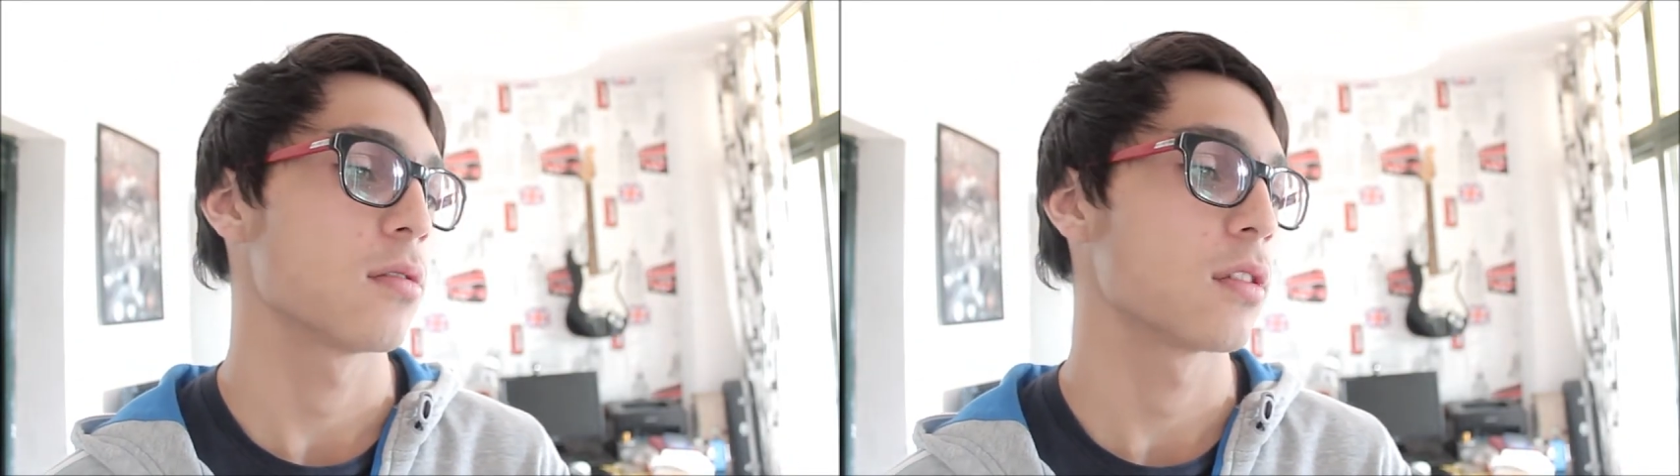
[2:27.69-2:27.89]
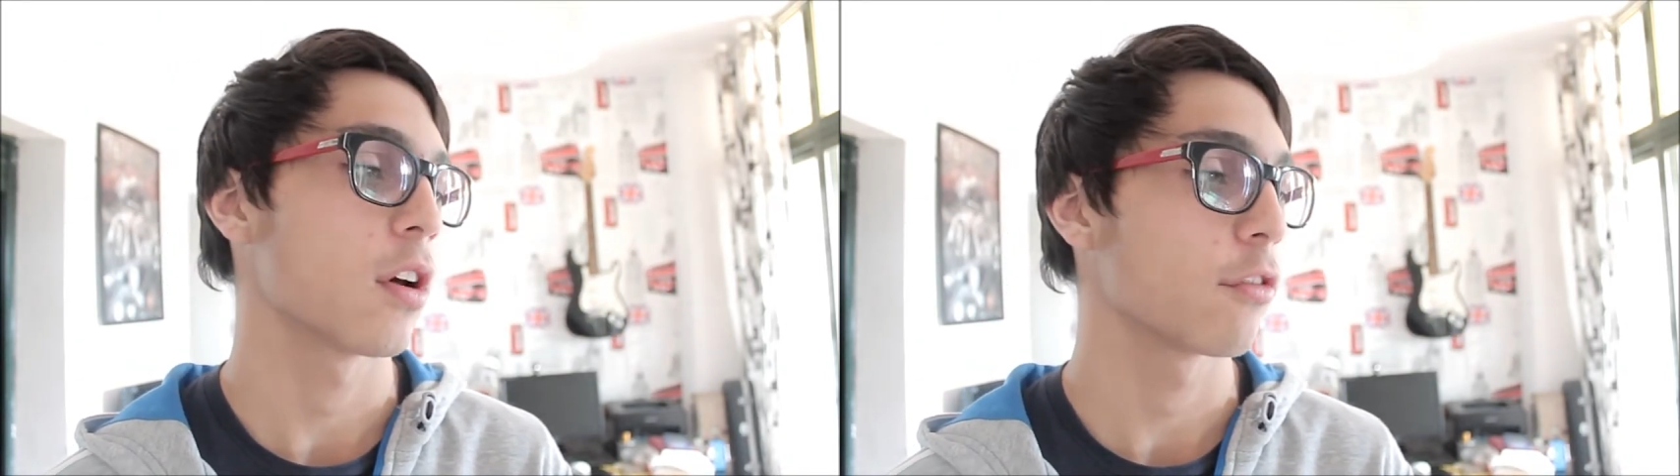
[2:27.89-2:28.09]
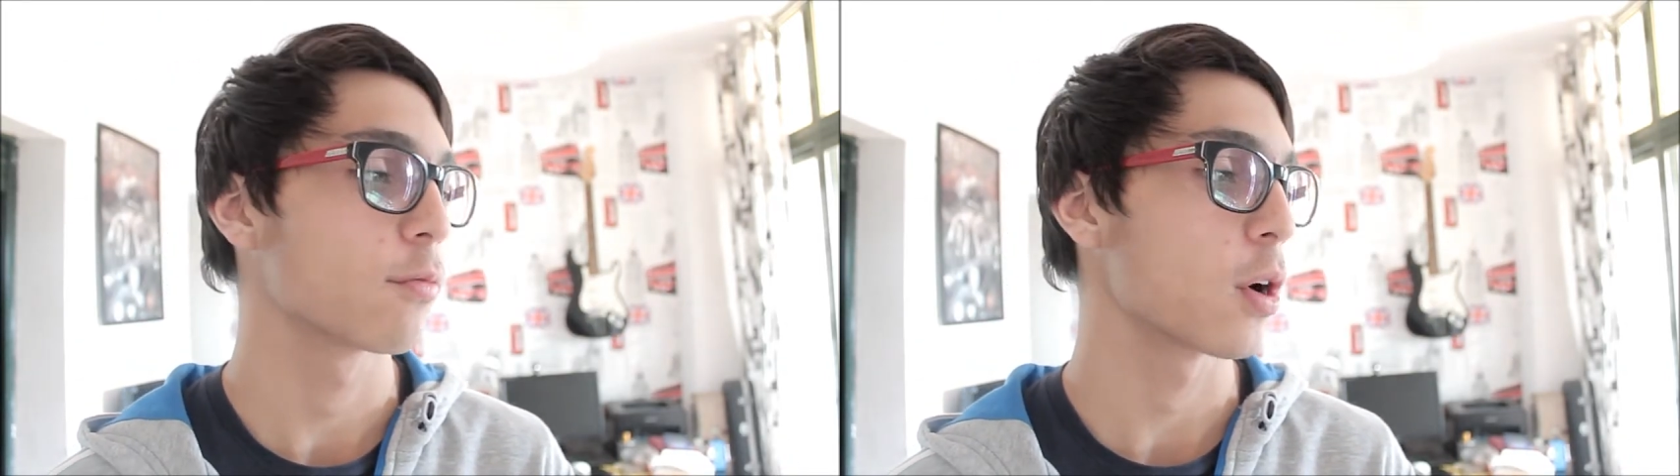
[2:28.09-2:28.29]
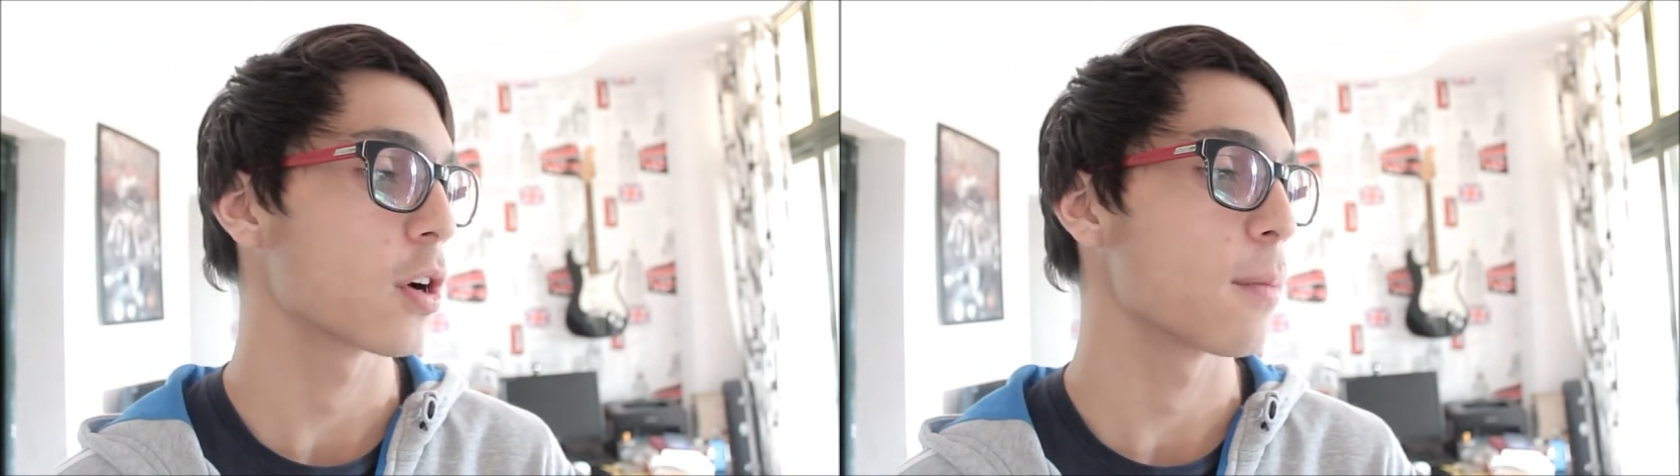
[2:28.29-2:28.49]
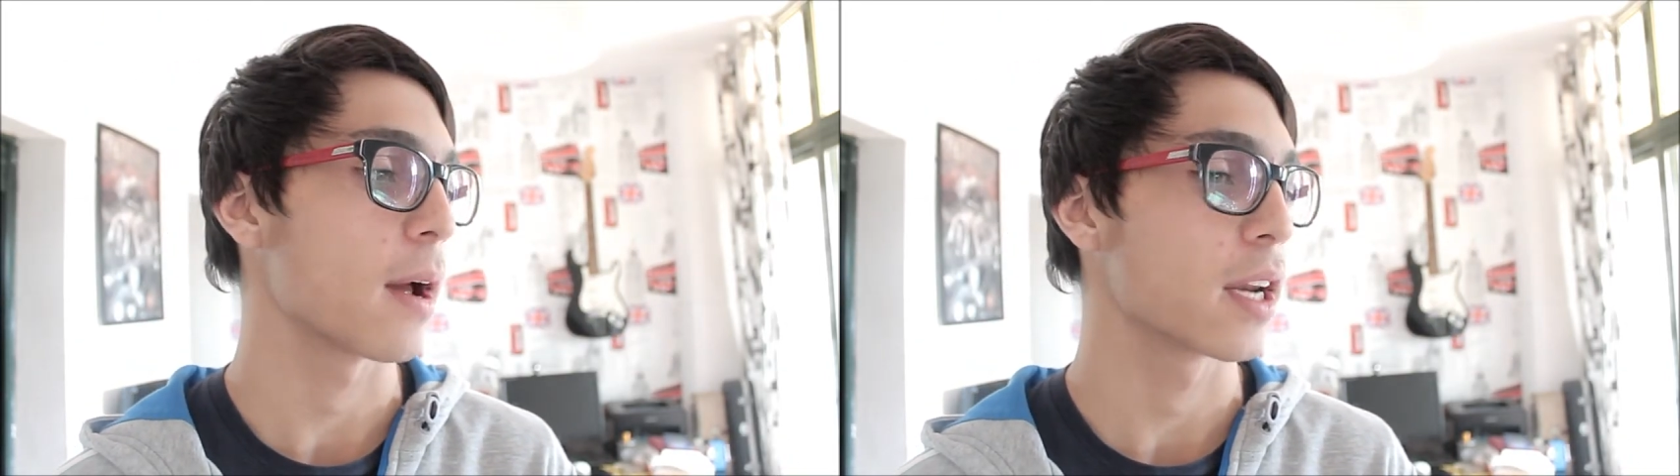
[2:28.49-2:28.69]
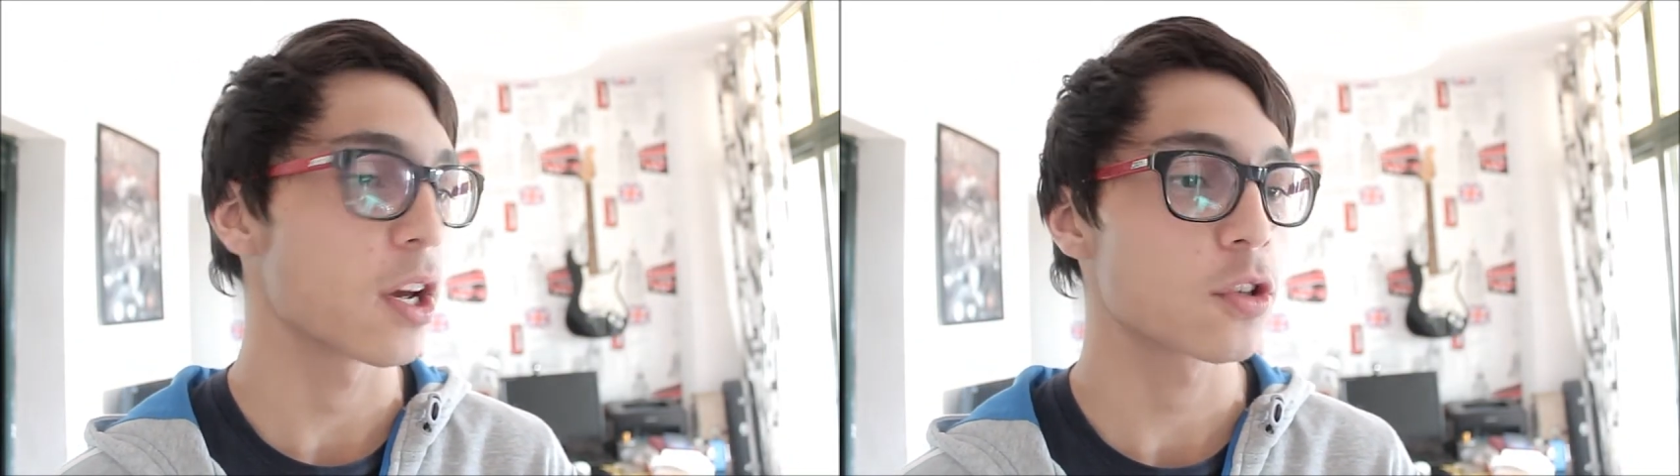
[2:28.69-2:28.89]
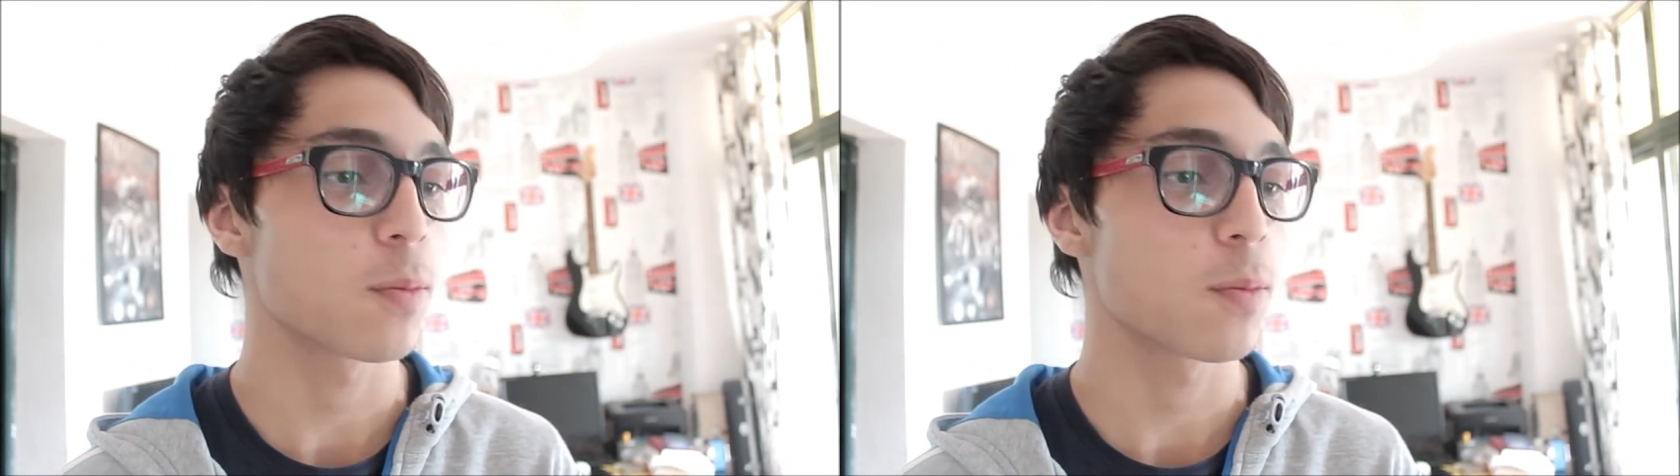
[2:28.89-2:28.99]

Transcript: not have broken my nose,